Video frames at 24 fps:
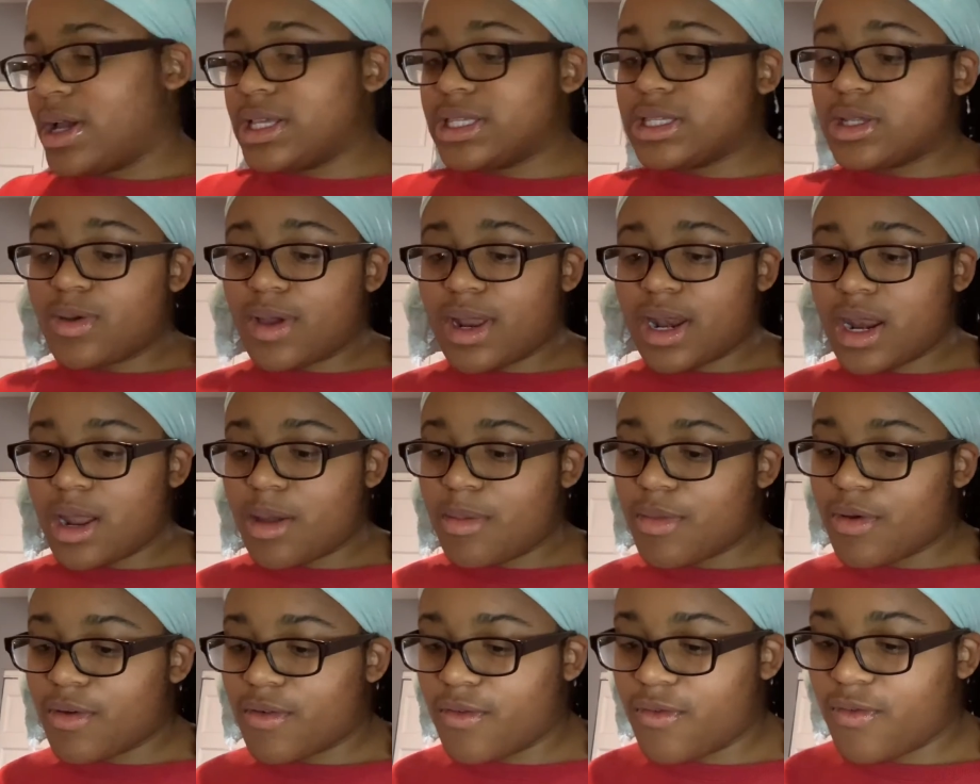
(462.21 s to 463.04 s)
so at
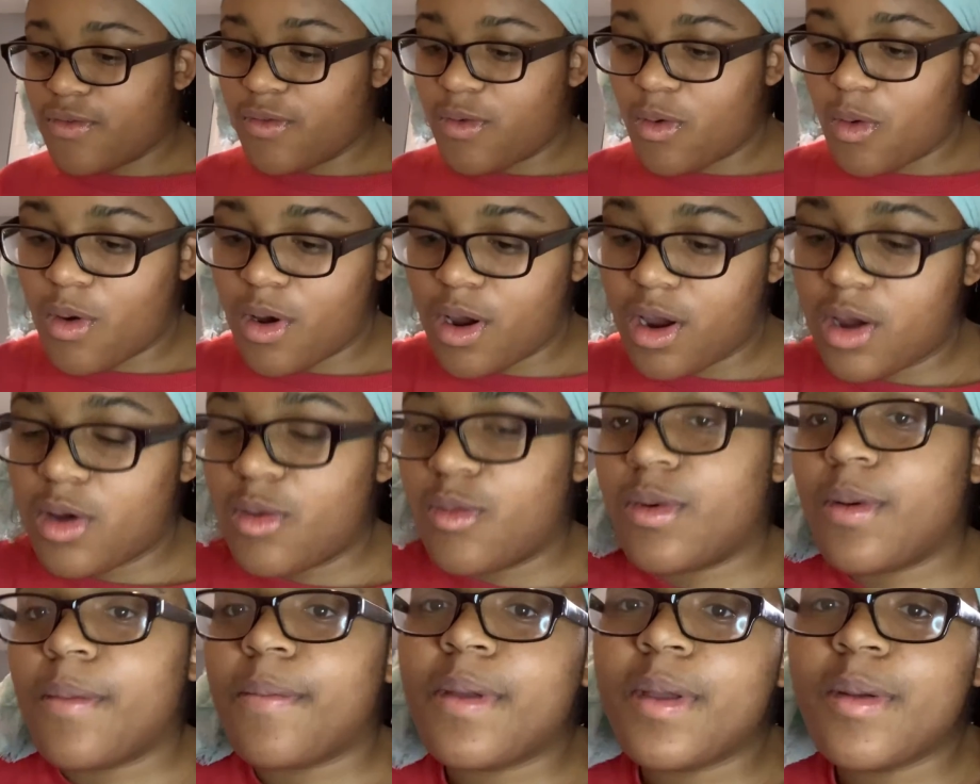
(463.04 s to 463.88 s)
number four,
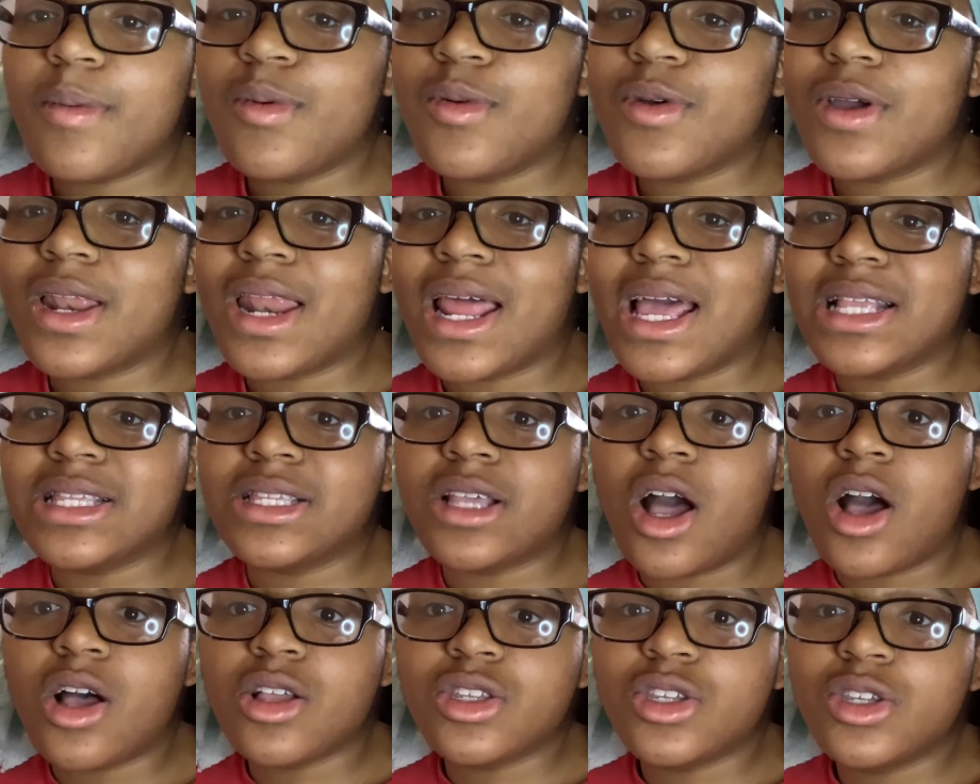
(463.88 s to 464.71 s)
when people cannot
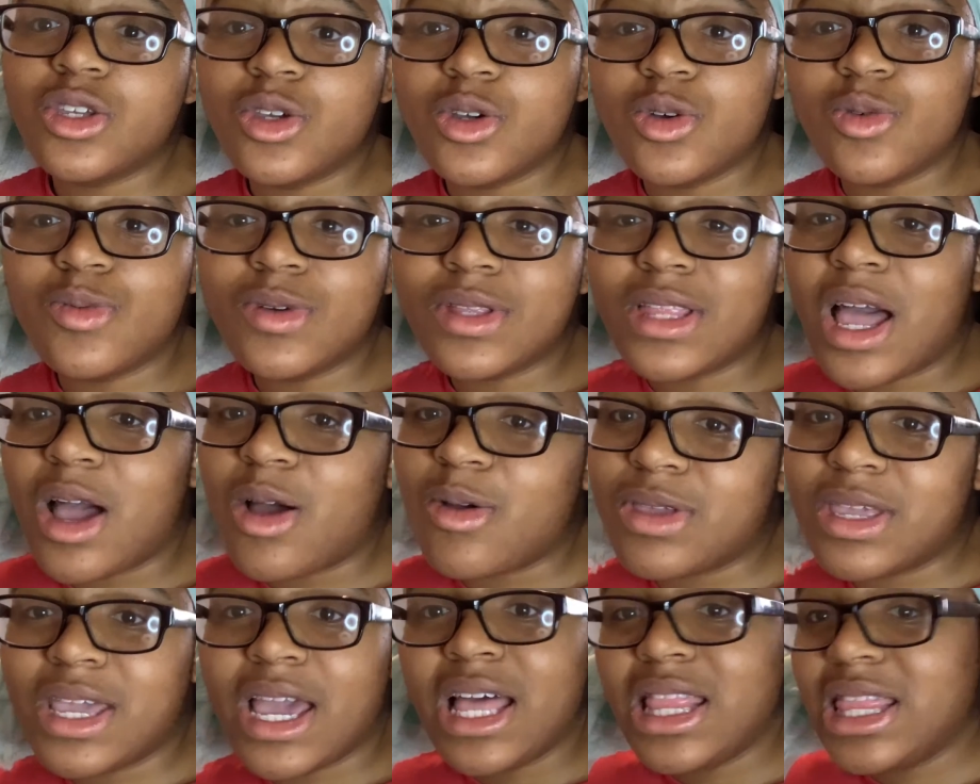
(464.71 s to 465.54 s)
talk to you without
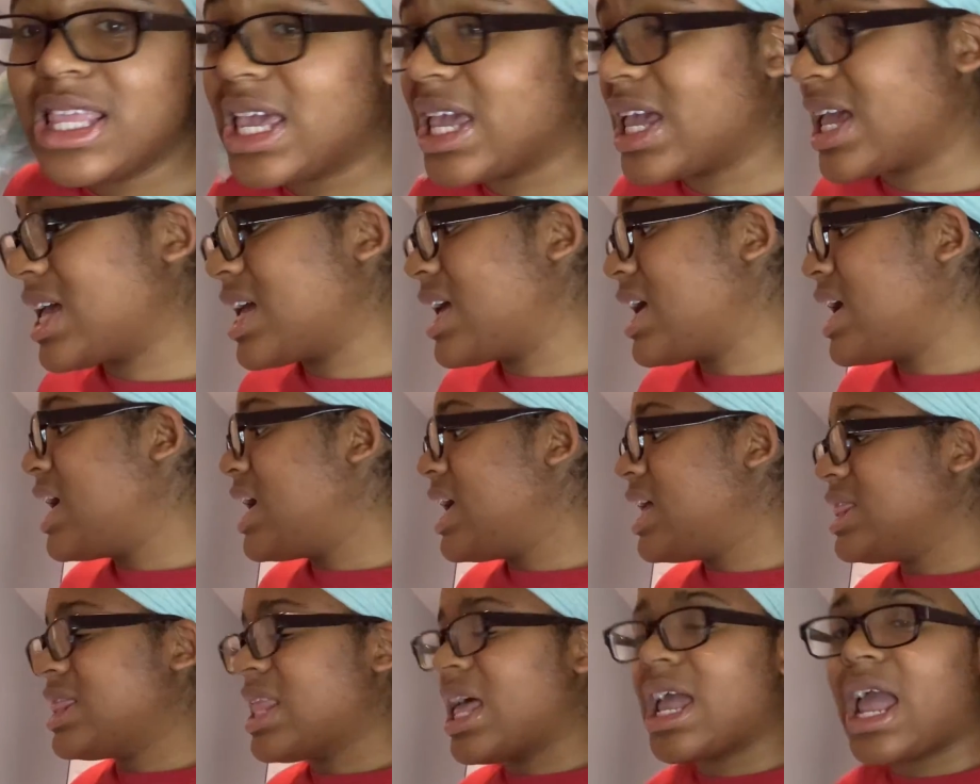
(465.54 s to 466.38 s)
yelling.
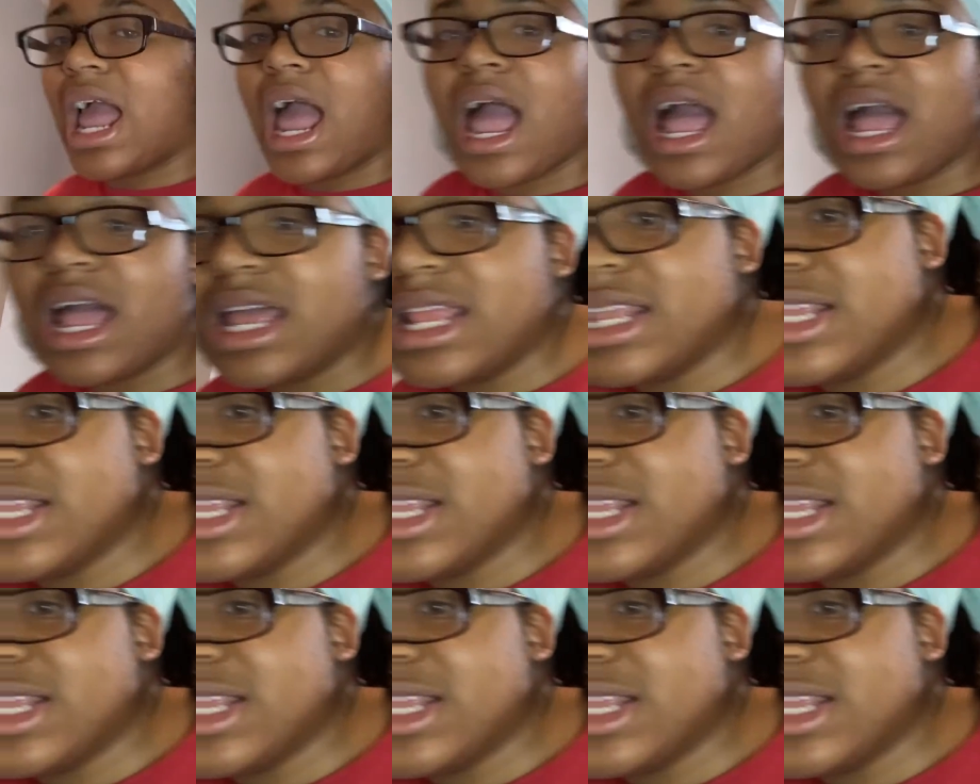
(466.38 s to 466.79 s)
Like, I